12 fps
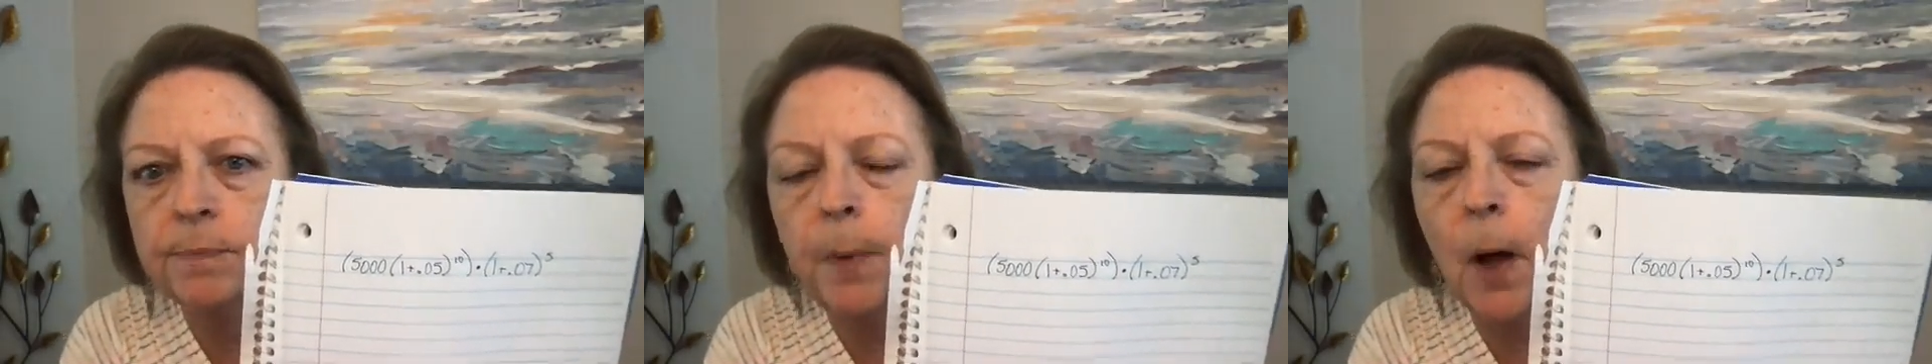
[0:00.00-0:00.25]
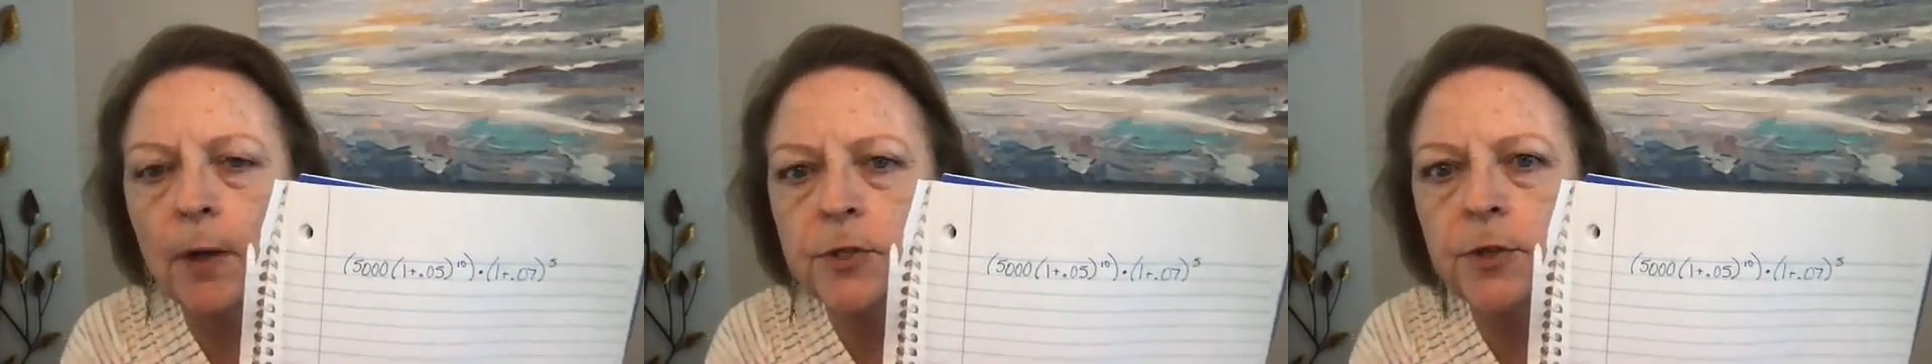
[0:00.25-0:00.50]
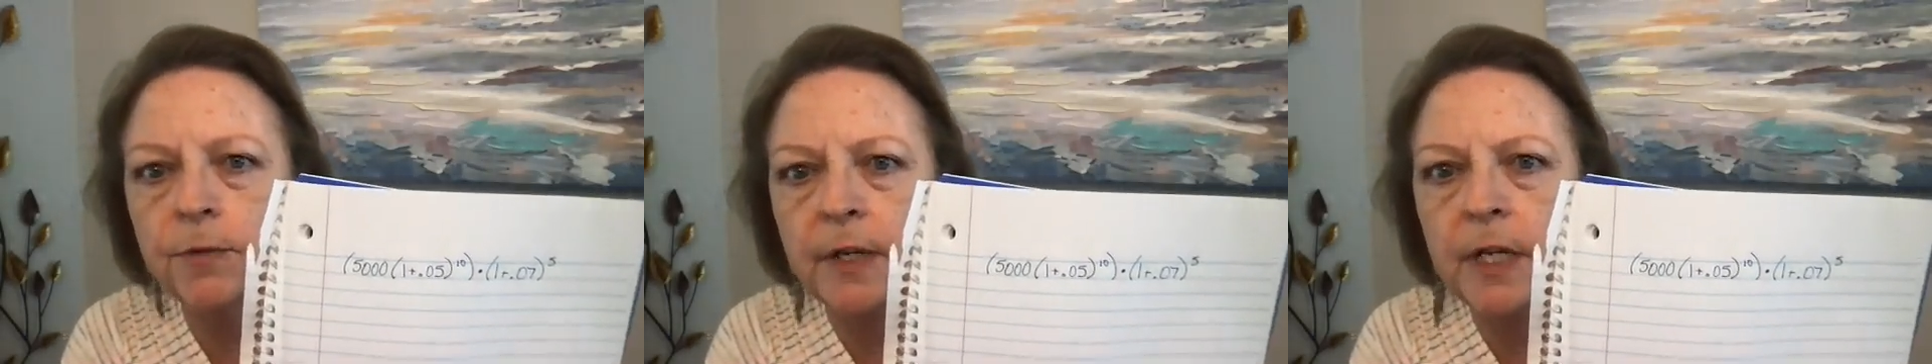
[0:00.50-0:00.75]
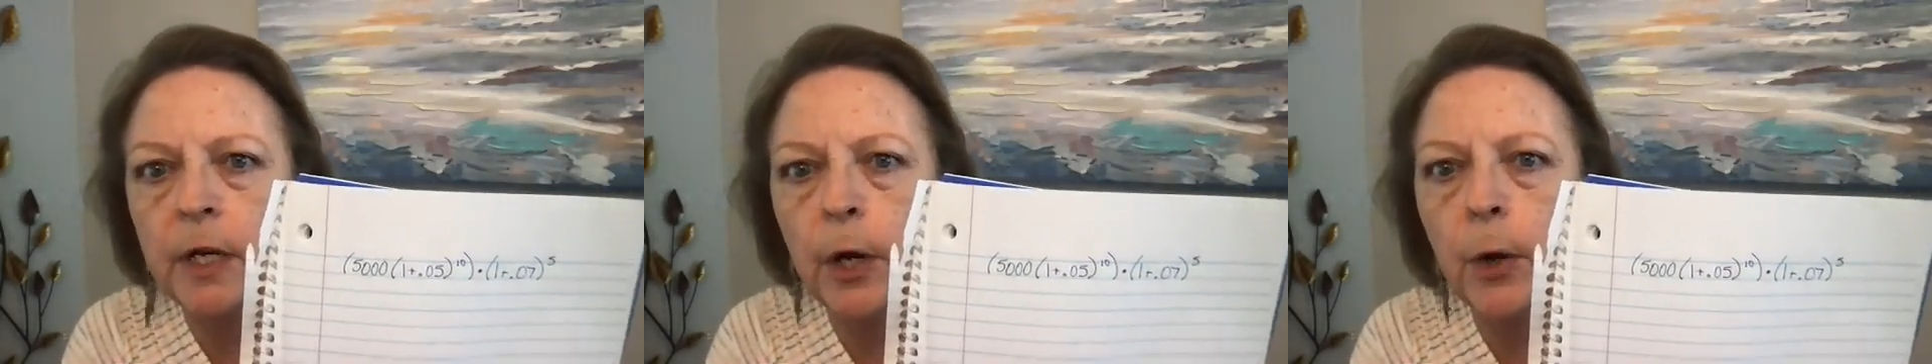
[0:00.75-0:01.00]
pause your
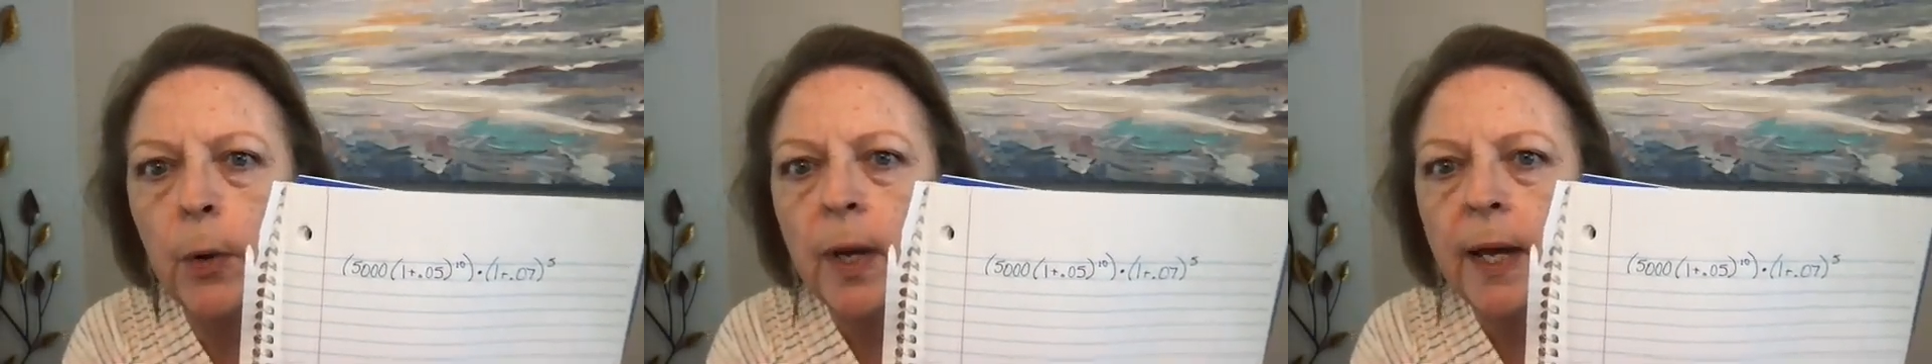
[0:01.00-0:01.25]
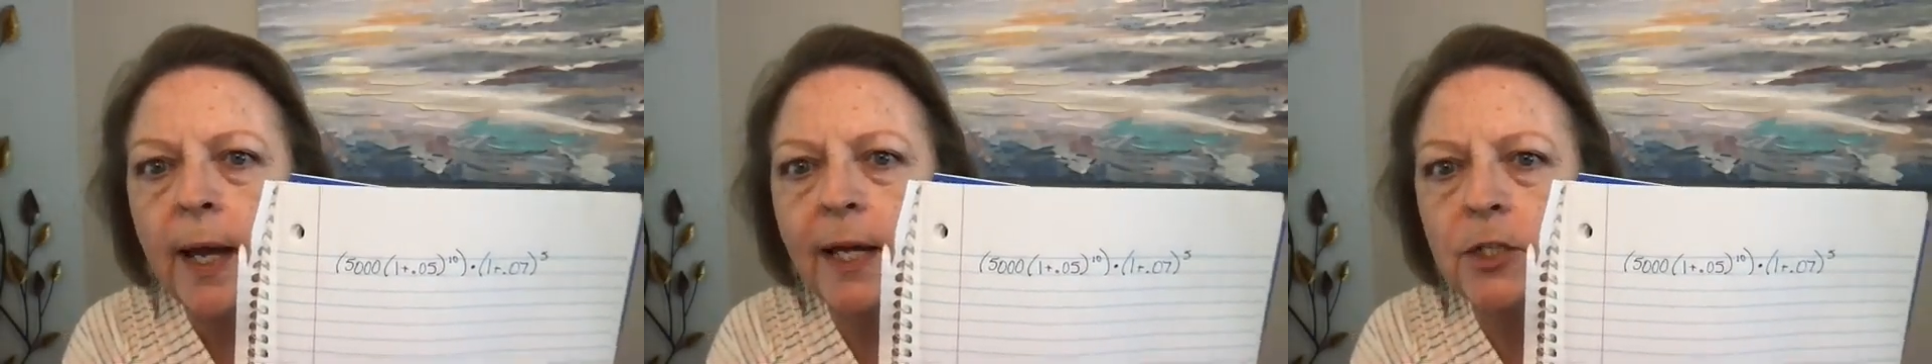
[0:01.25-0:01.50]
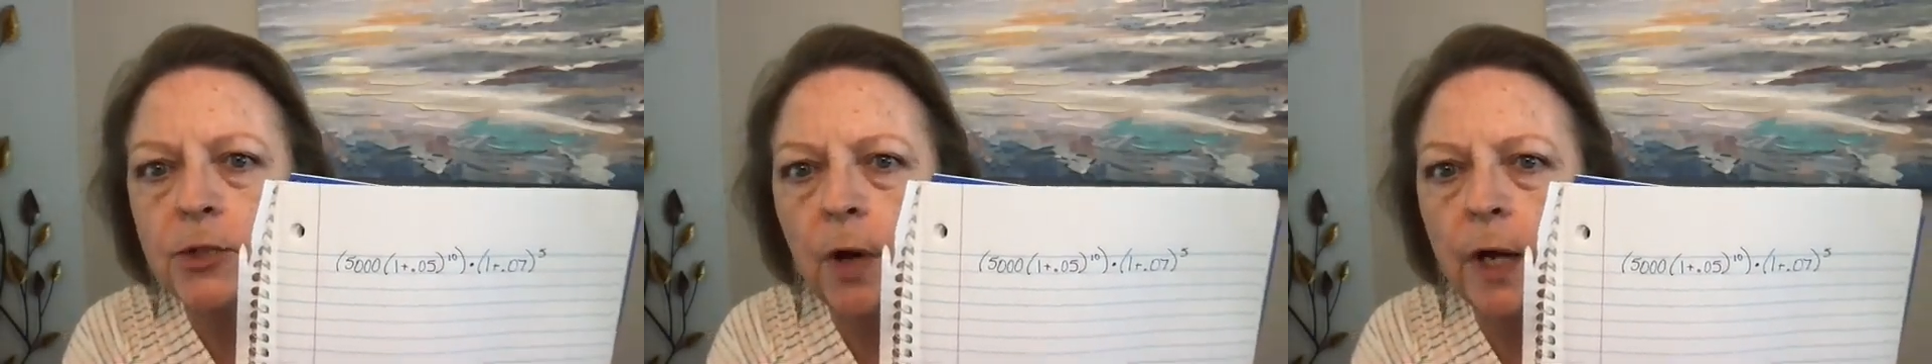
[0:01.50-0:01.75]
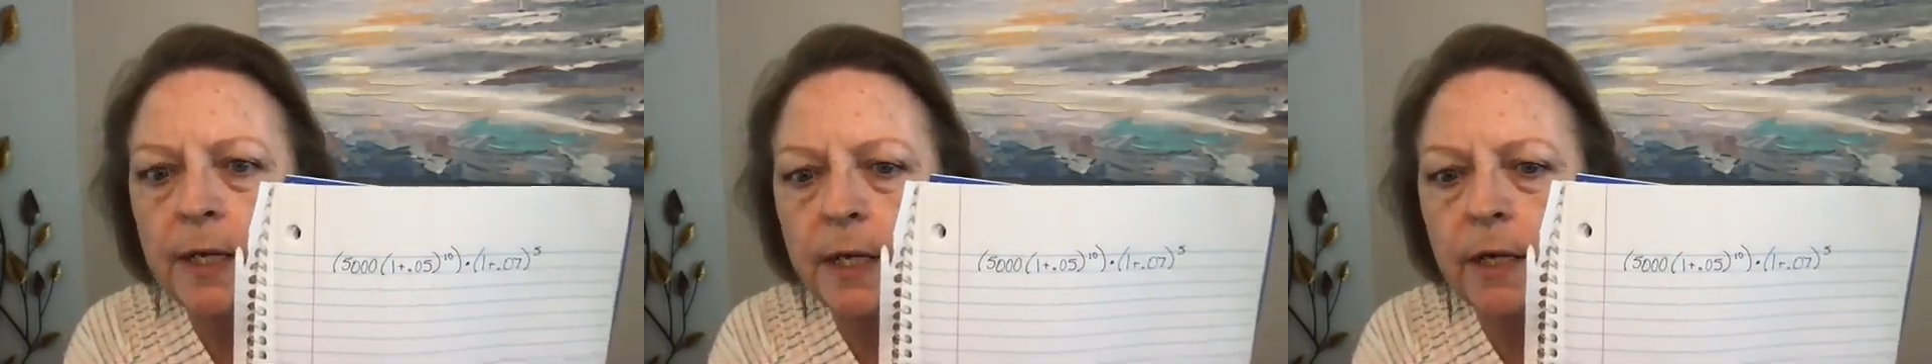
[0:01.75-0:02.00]
video and
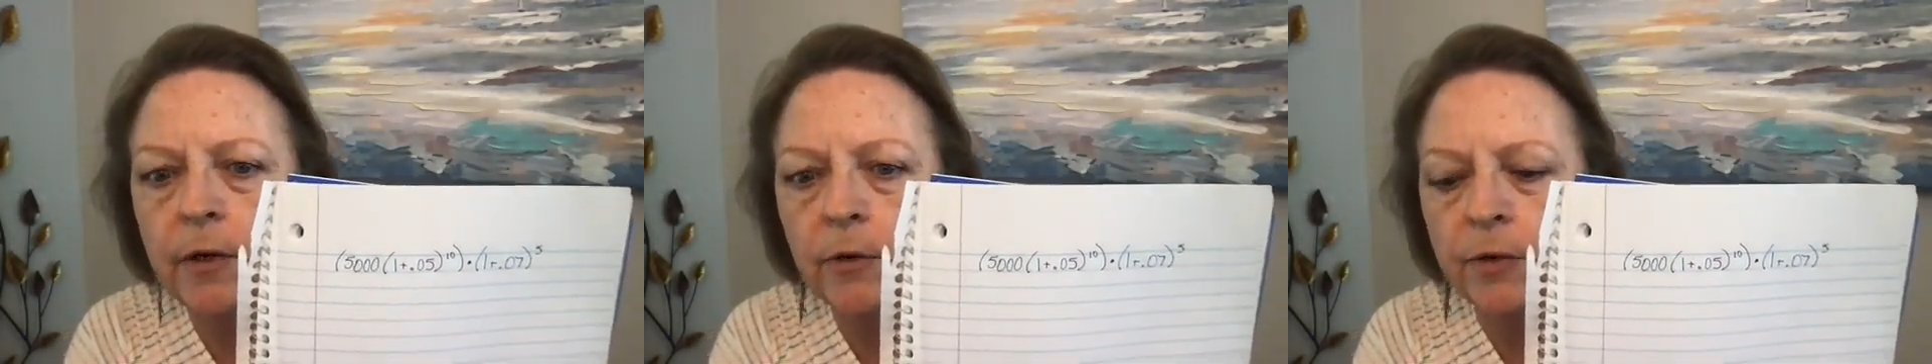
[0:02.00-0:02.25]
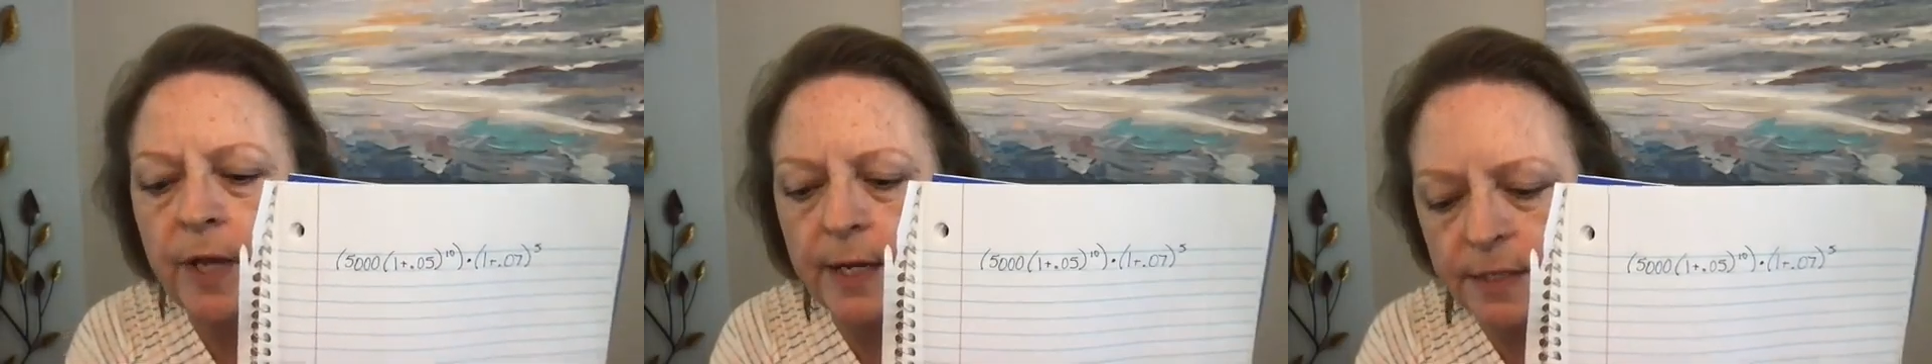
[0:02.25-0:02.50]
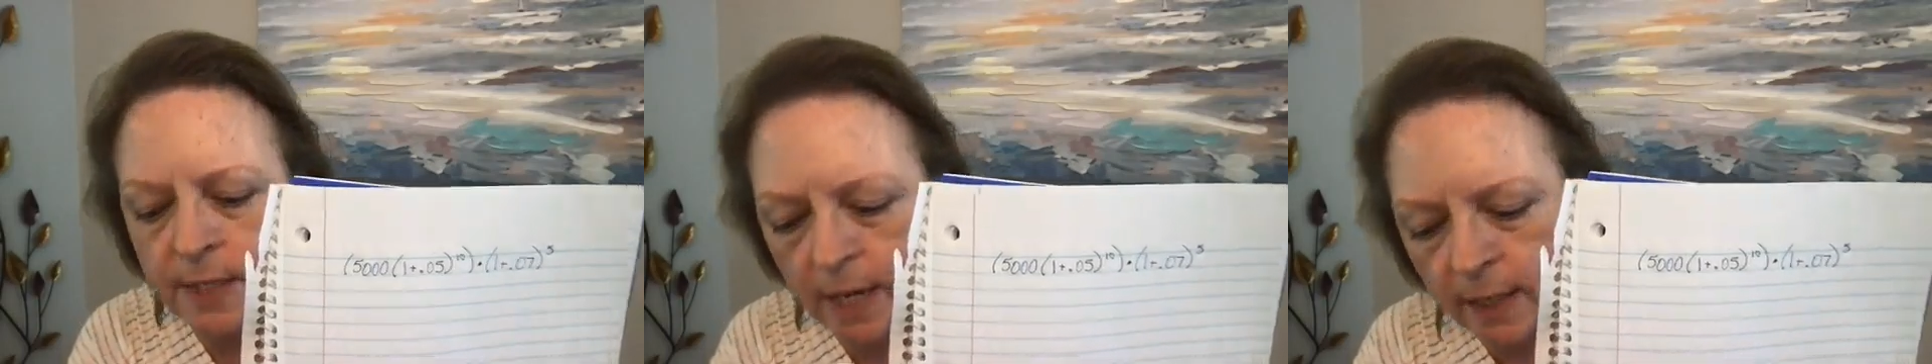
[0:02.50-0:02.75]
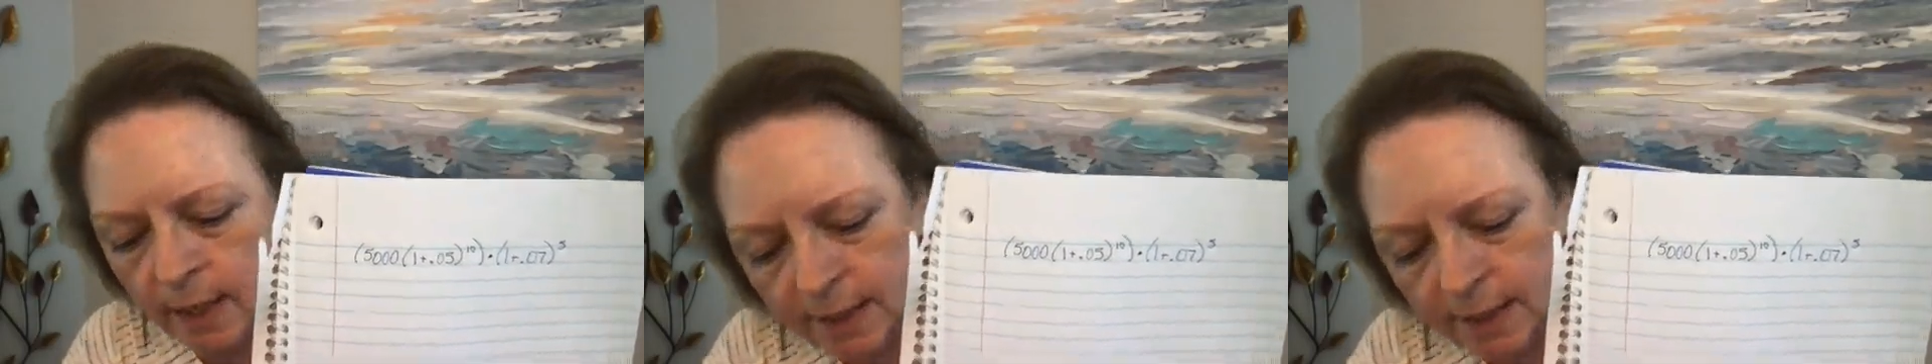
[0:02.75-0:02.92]
try to enter this. And I